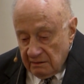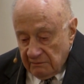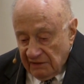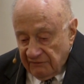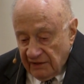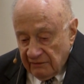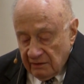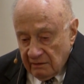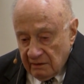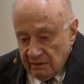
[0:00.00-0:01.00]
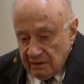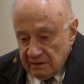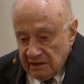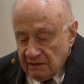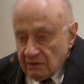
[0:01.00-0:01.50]
My father
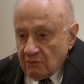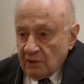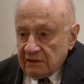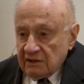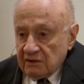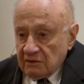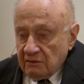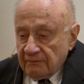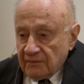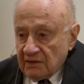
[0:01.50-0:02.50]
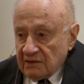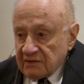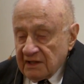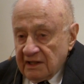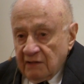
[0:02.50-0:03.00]
didn't know what to do.
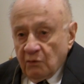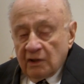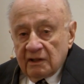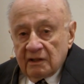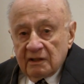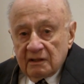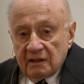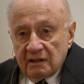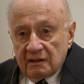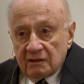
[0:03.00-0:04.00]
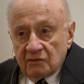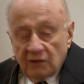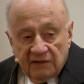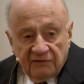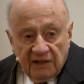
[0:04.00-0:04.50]
This lady wanted
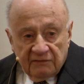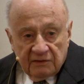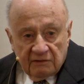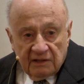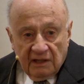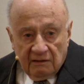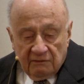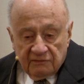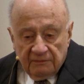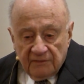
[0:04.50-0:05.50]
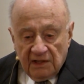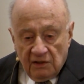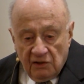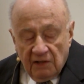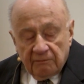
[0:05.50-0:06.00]
$2,500.
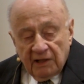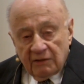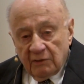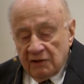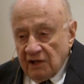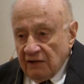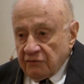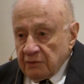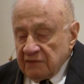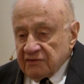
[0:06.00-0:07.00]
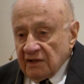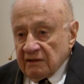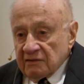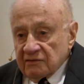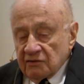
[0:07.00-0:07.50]
She had, by the way, she had three
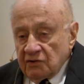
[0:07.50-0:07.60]
sons.